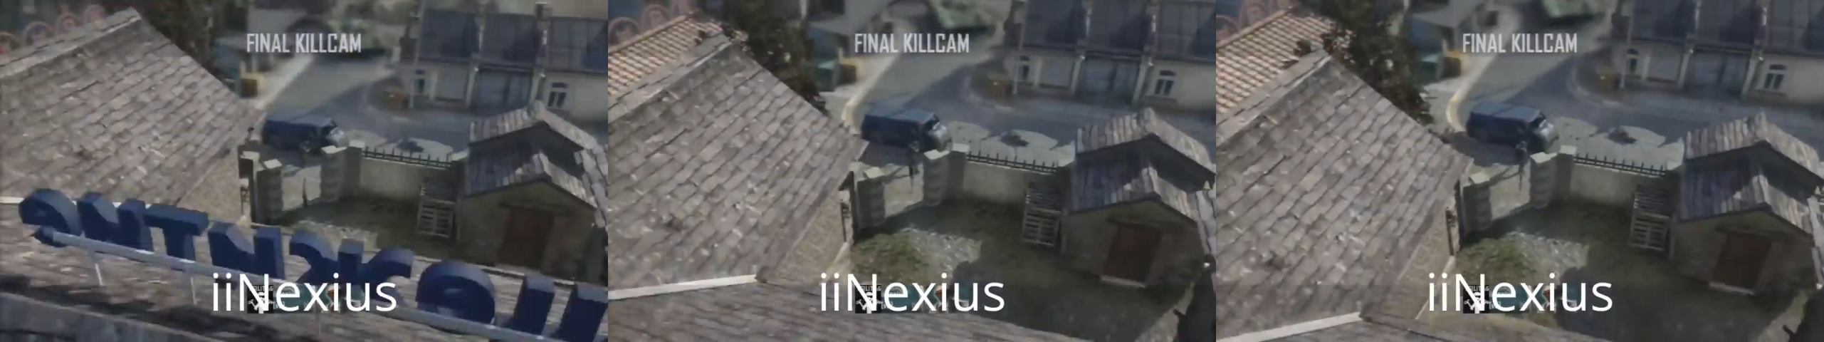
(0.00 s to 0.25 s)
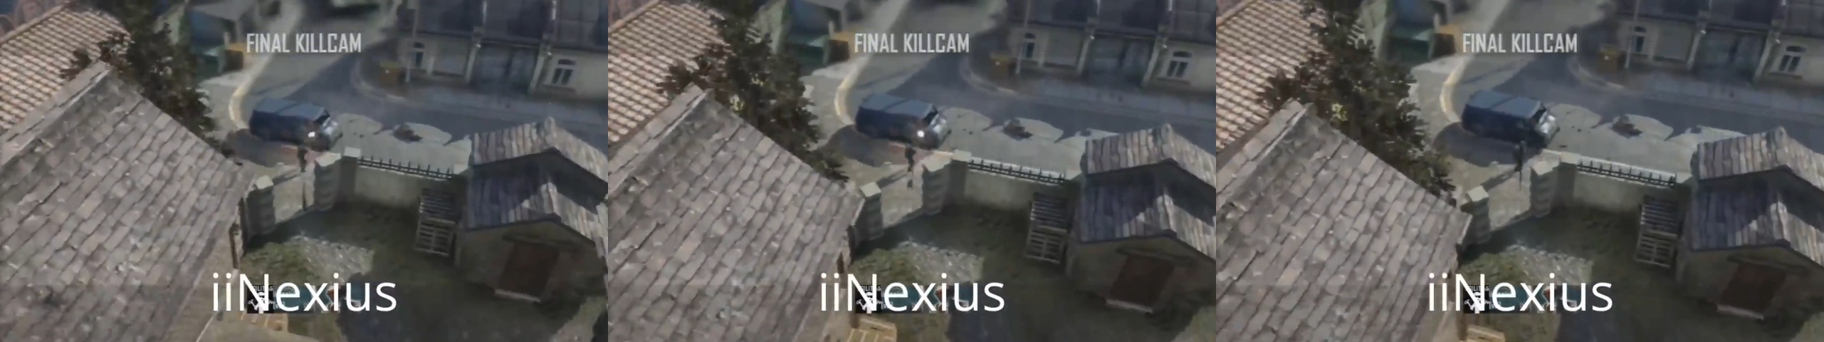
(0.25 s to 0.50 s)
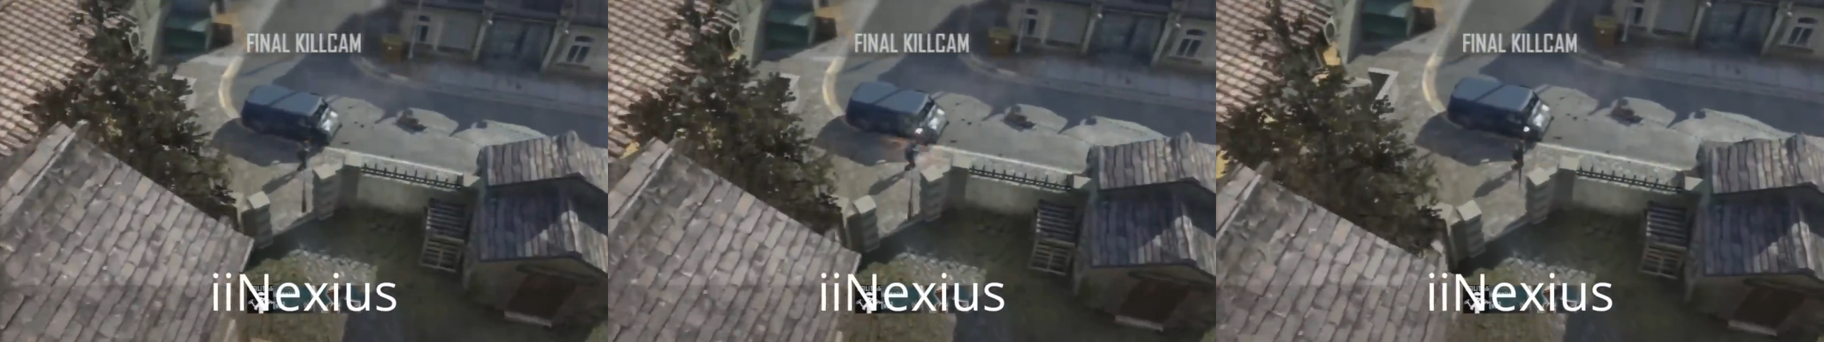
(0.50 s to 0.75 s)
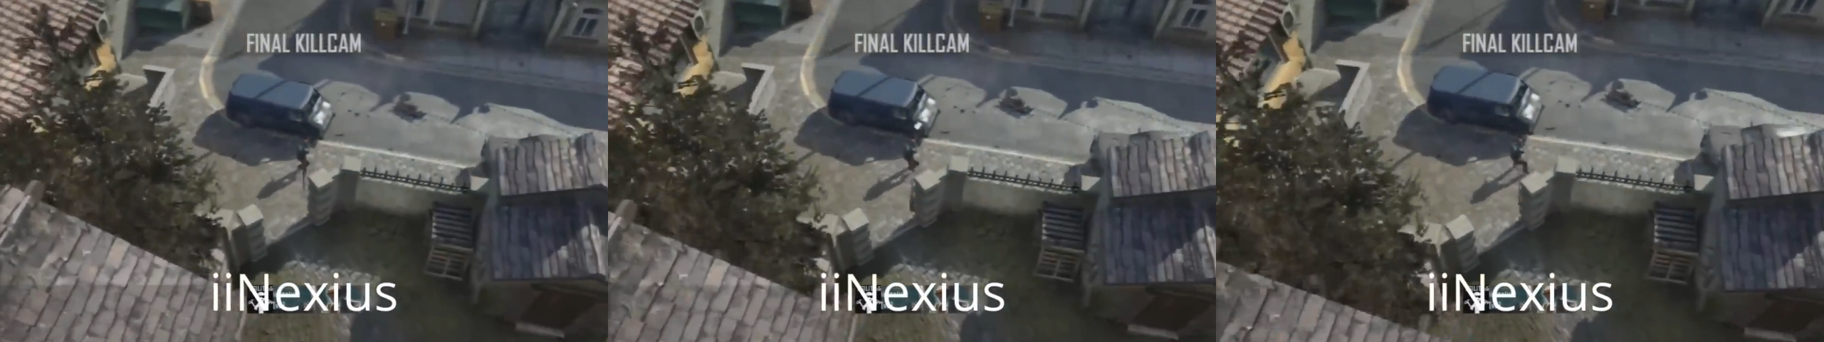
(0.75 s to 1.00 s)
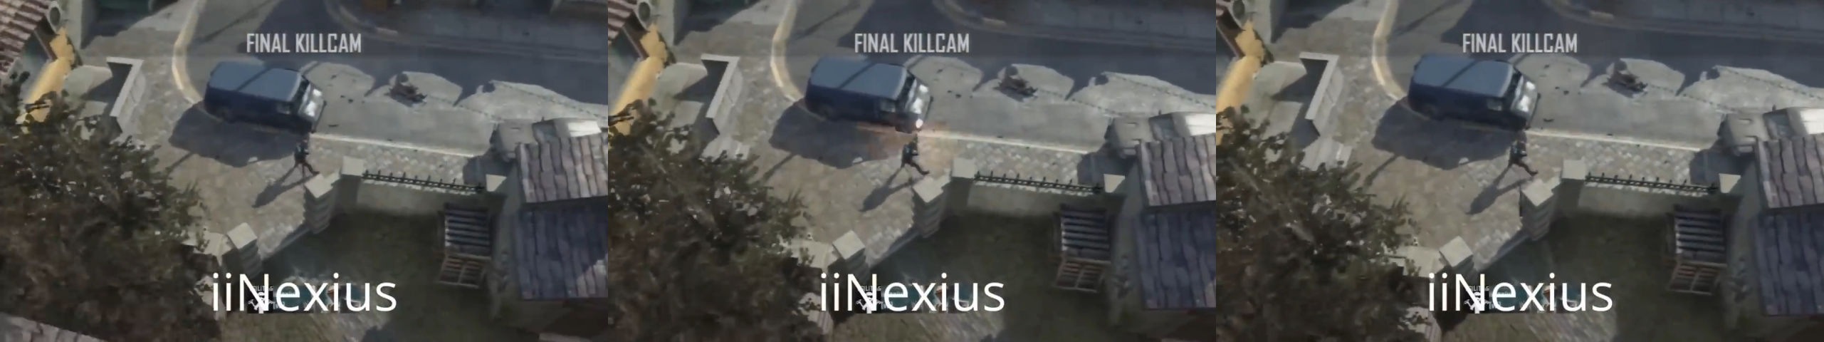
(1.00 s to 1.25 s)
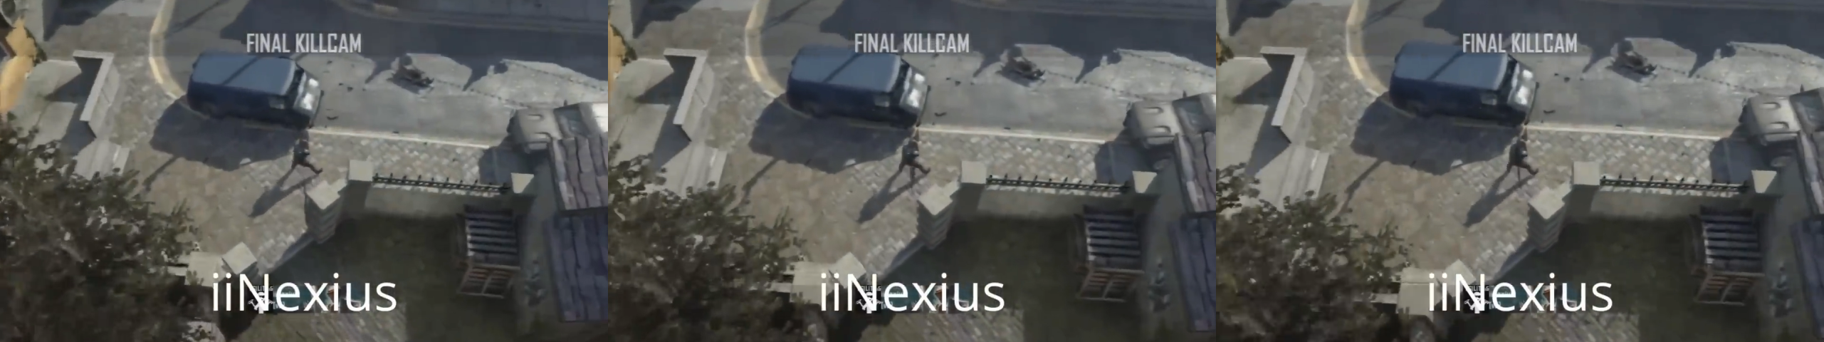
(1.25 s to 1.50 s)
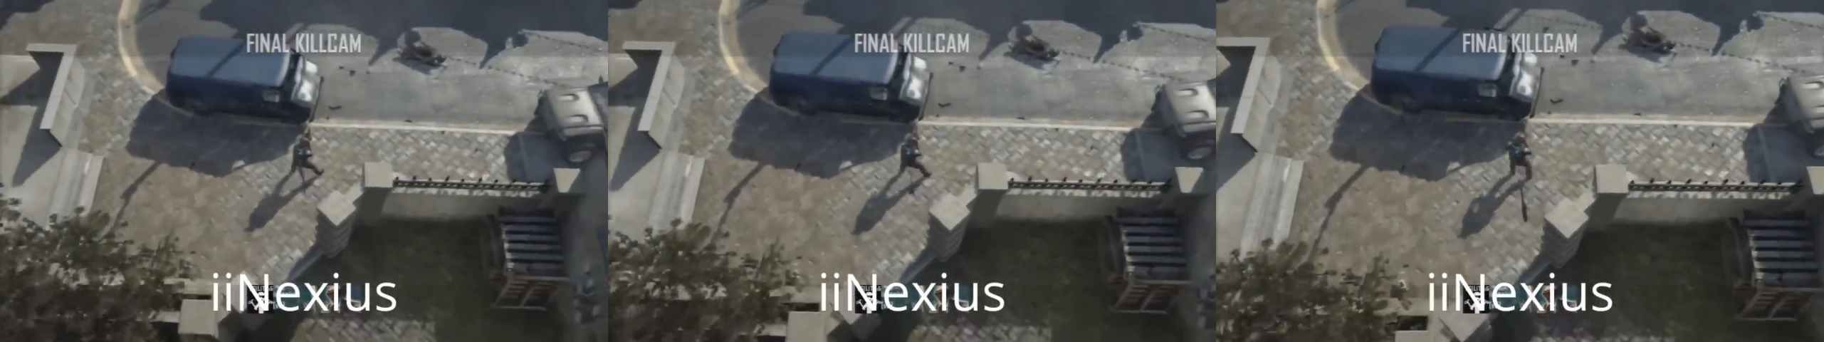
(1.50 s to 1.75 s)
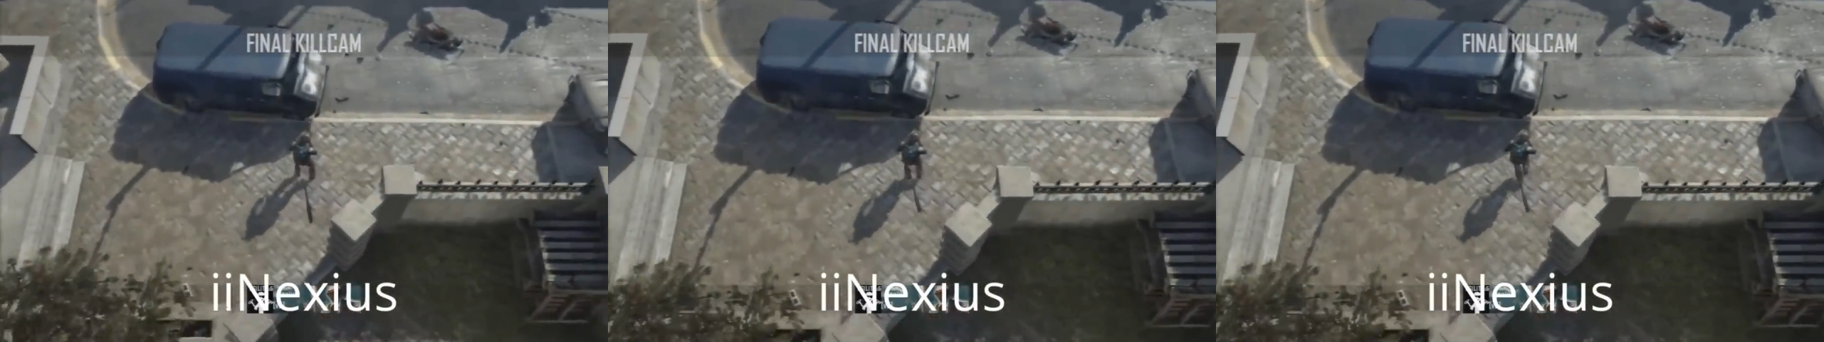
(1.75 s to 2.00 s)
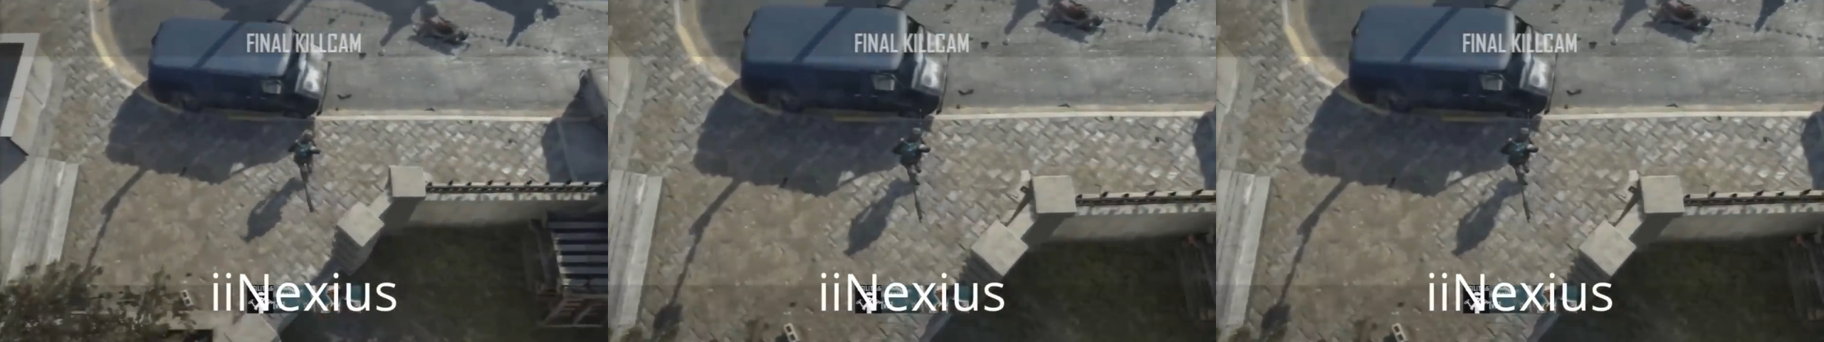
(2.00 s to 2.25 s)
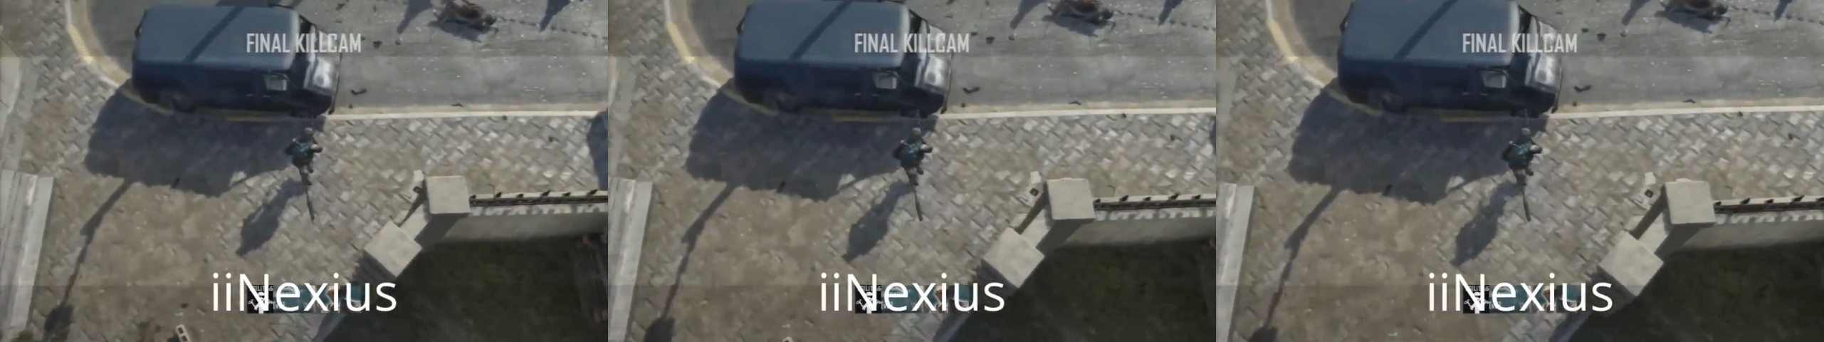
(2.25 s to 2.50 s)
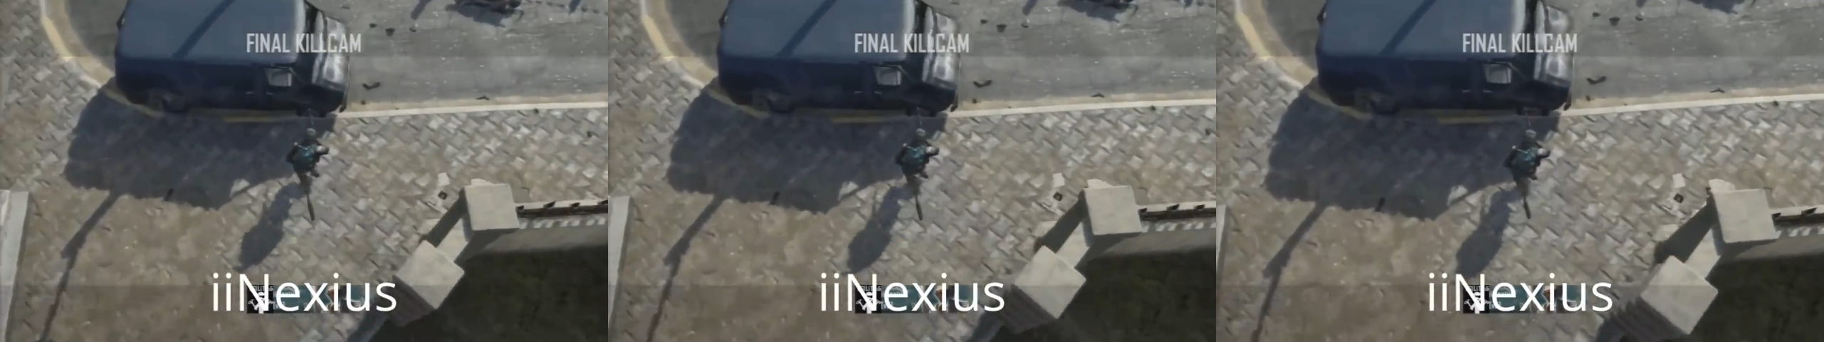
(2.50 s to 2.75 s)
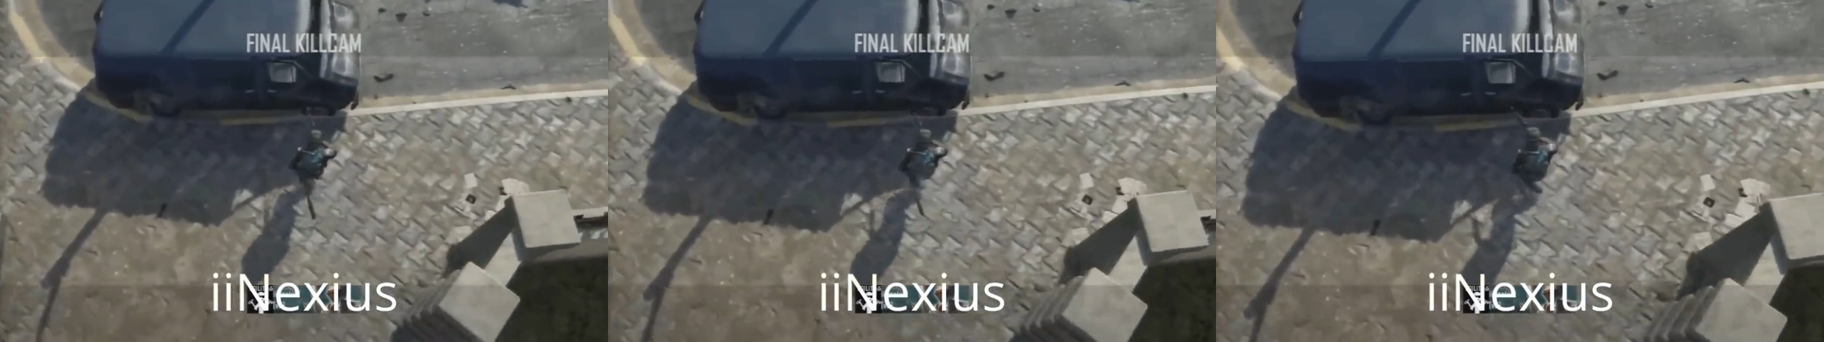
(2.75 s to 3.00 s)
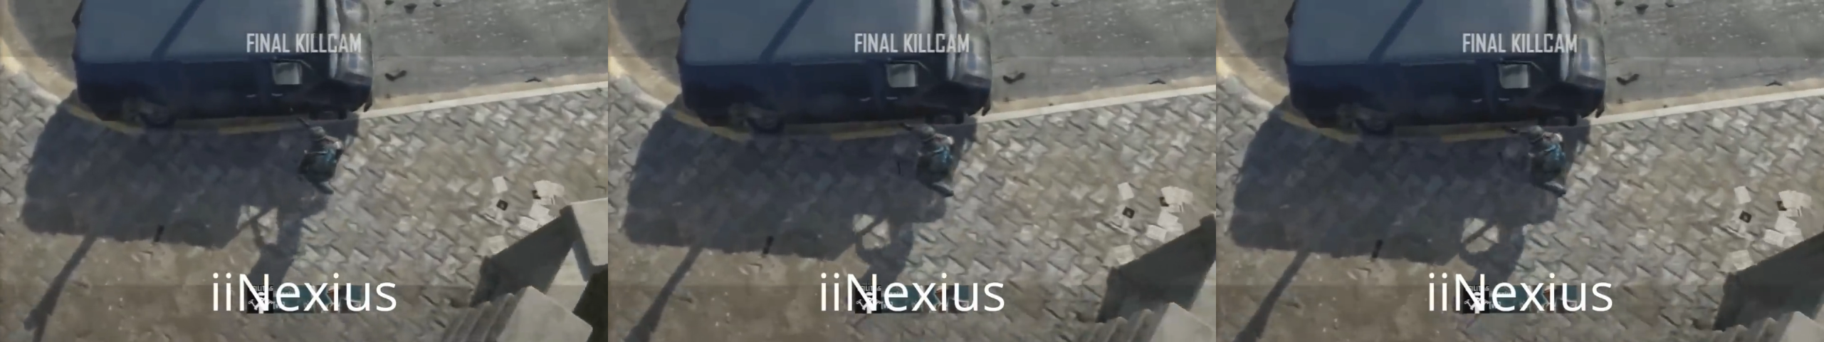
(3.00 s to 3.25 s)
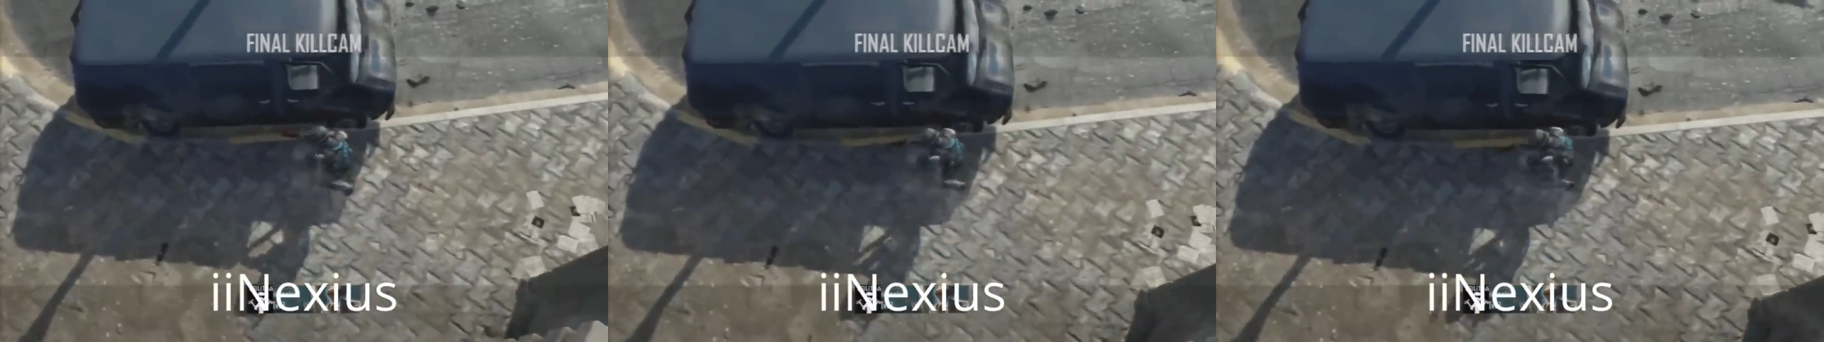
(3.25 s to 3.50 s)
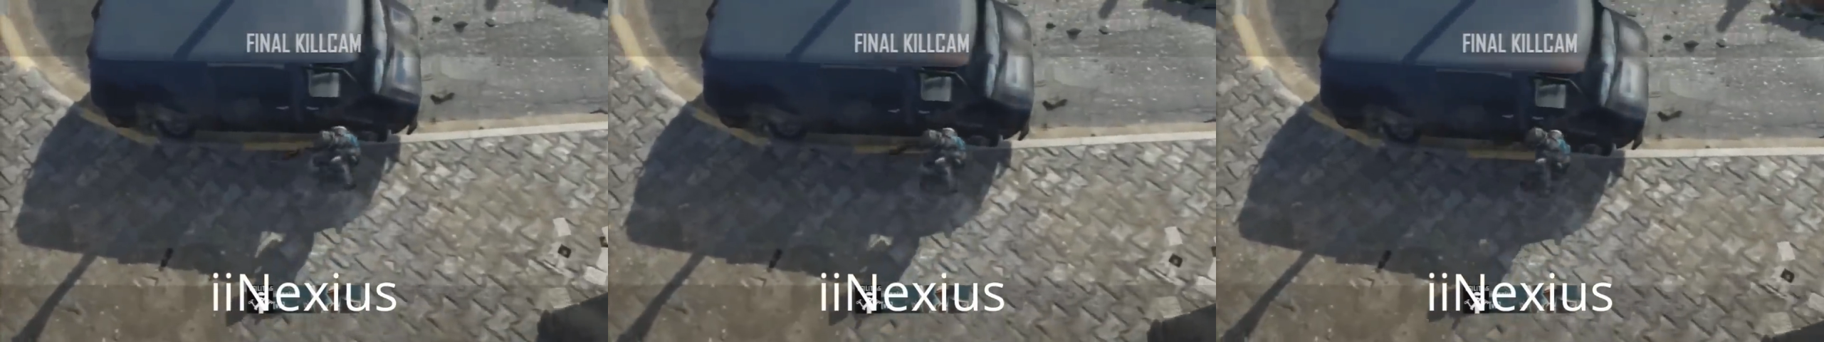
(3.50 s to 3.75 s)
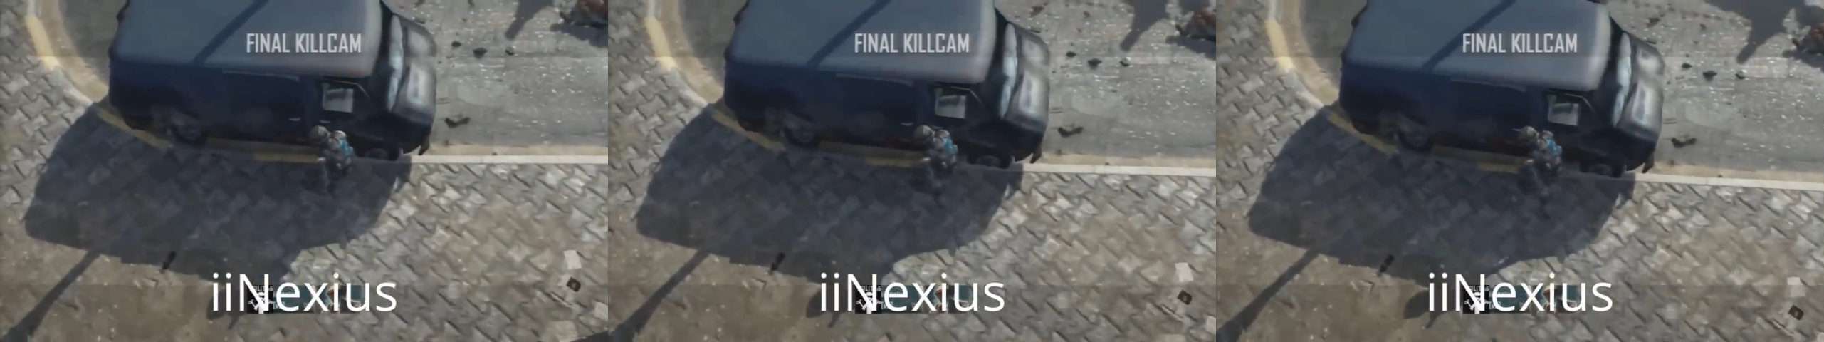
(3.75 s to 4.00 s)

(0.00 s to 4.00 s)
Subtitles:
[unreadable: no face in view]